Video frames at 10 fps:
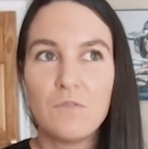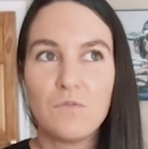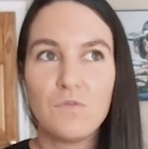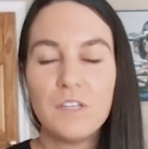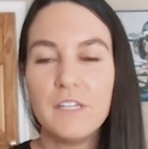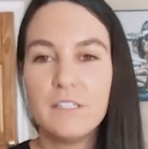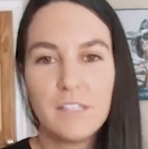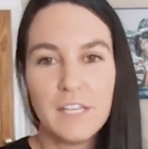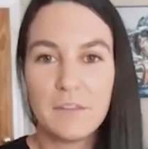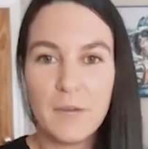really didn't
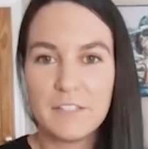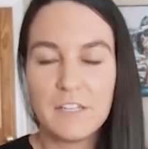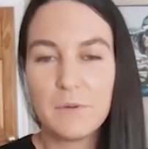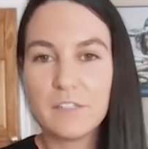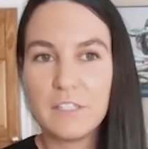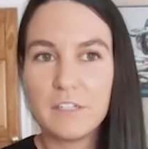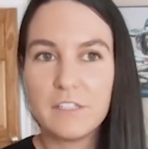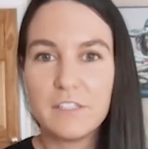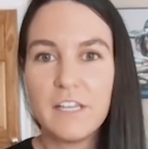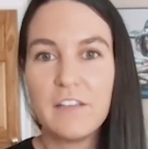take the mindset work
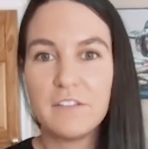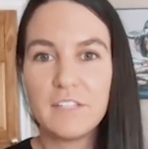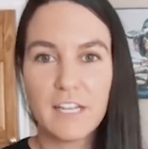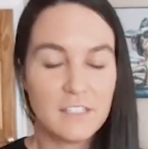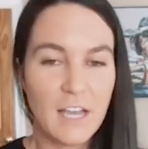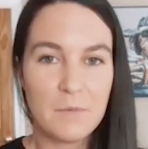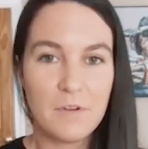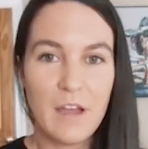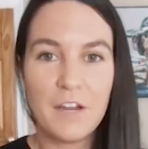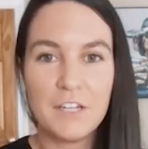seriously. And the second time
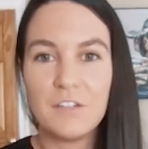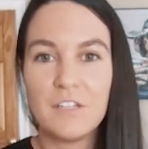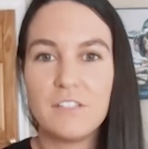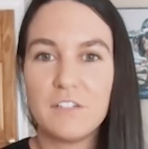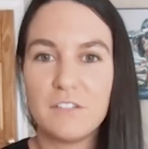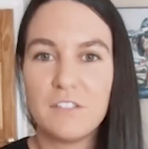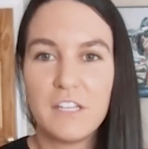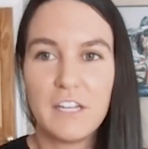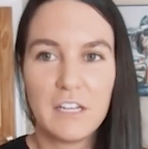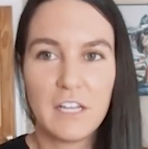around, I took it seriously
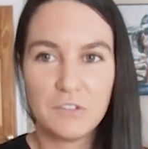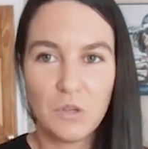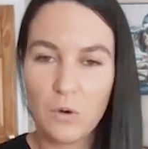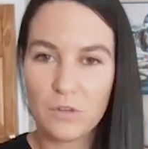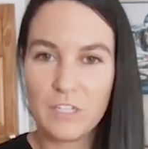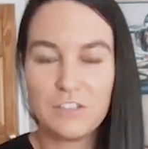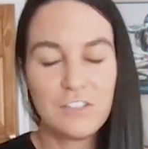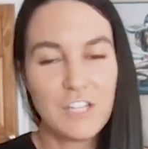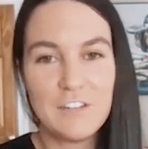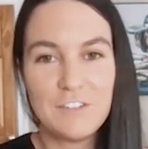and it totally
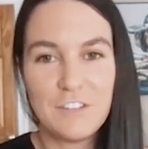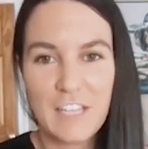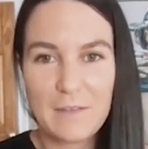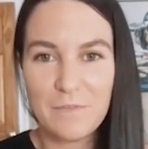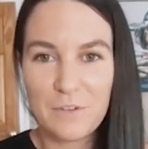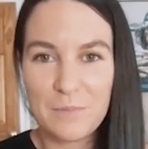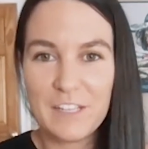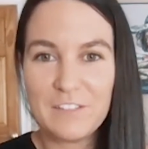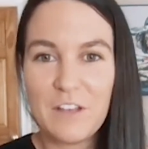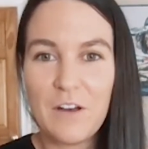just changed the game for me.
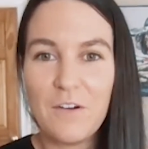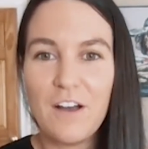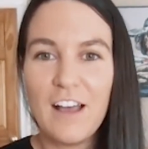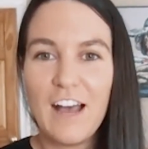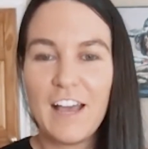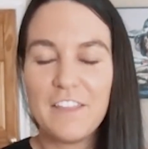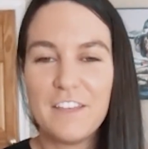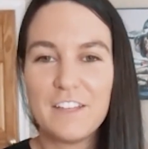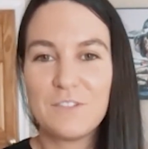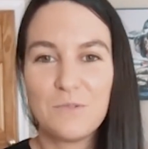So I
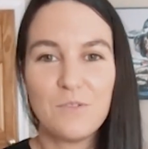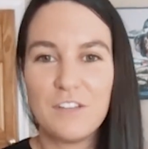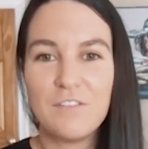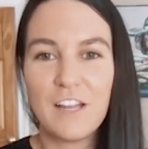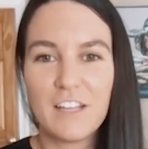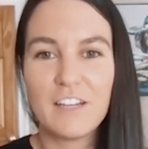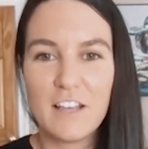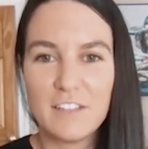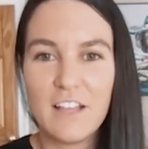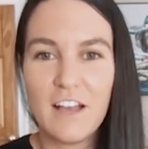think it's cool that you
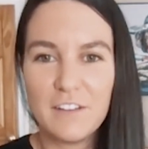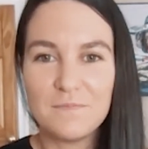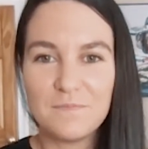recognize that.